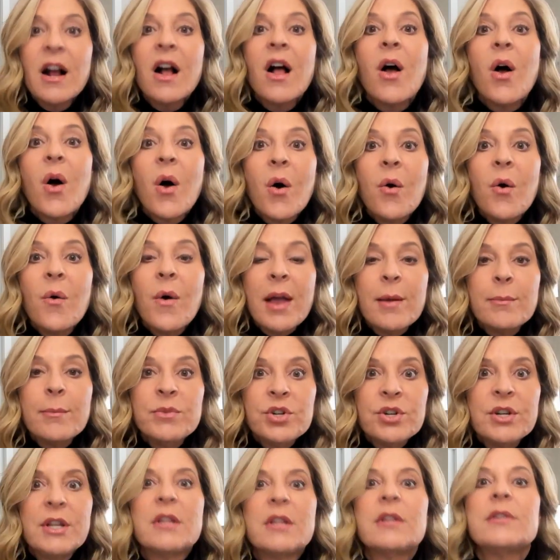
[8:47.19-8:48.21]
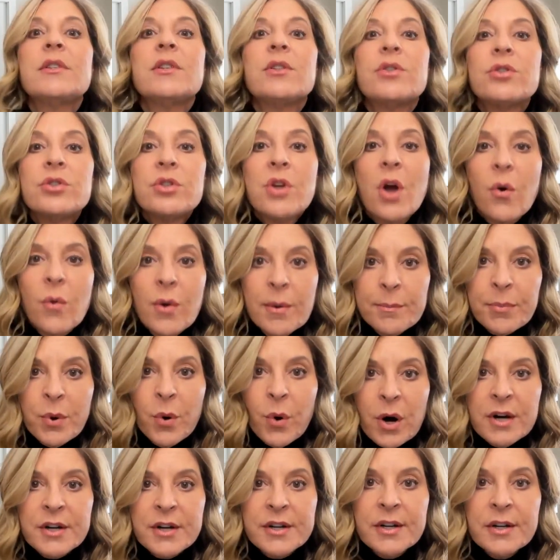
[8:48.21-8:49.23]
OMG, this is so
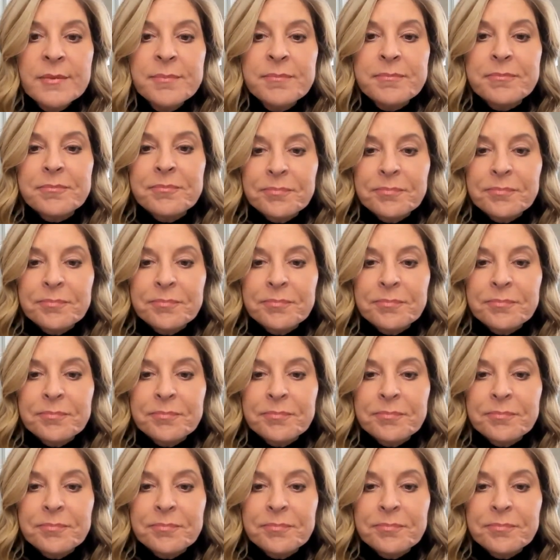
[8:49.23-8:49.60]
important.